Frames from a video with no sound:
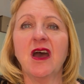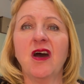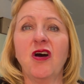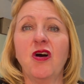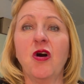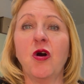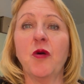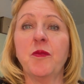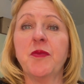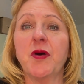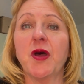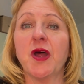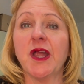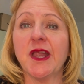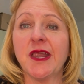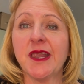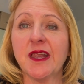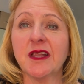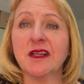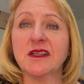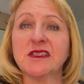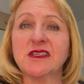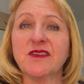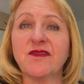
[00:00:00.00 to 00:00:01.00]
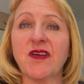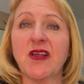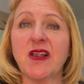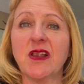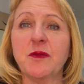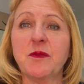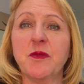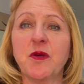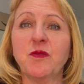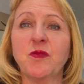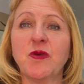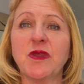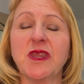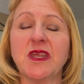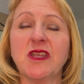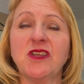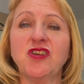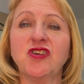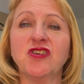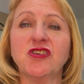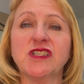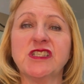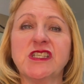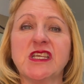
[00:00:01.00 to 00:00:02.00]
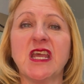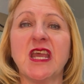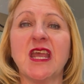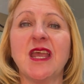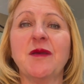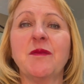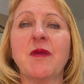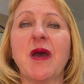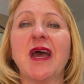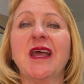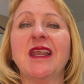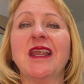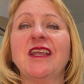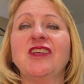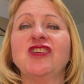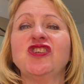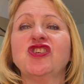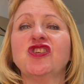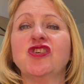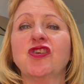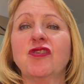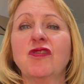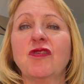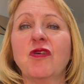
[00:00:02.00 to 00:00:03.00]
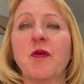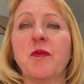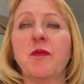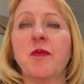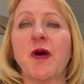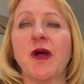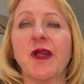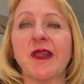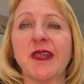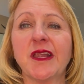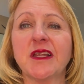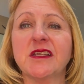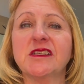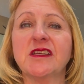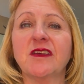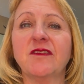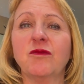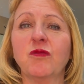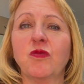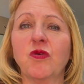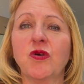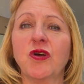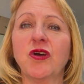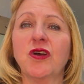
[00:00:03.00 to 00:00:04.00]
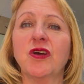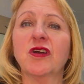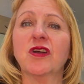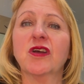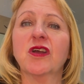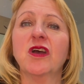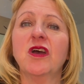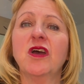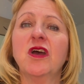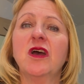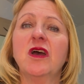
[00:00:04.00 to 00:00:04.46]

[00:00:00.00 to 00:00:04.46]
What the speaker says: or personal development within your team, and ensure a positive work